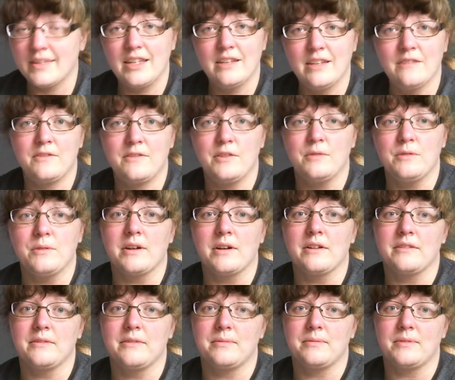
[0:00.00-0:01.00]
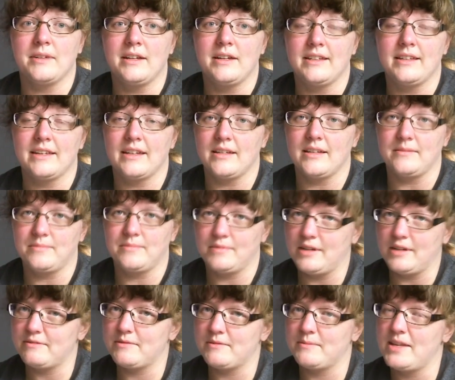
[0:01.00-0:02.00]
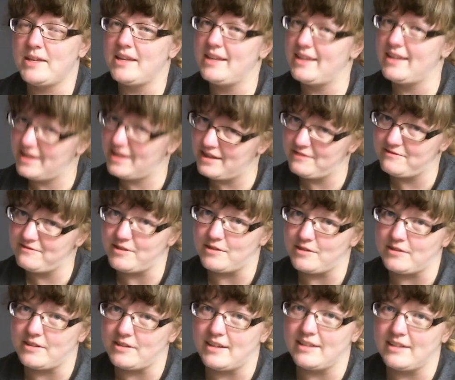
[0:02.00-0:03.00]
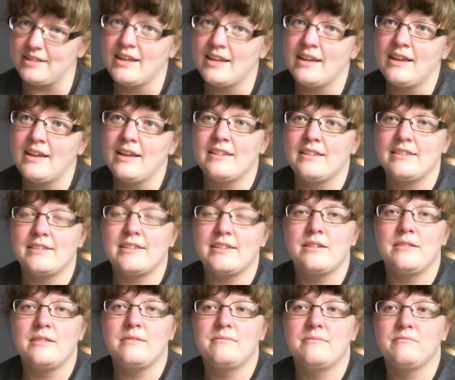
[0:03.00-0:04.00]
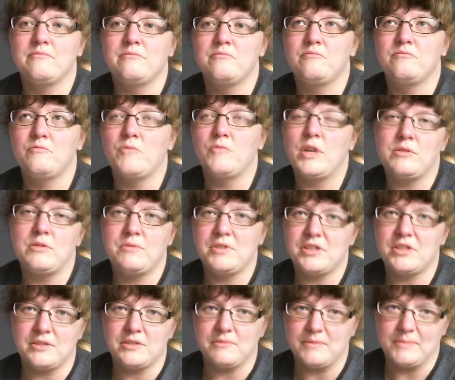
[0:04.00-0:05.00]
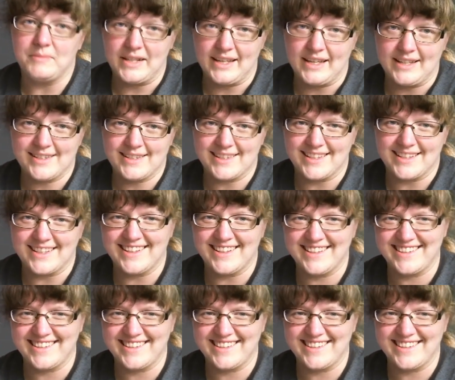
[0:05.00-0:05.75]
if you are the praying kind, pray for me. If you're not, some well wishes would be nice.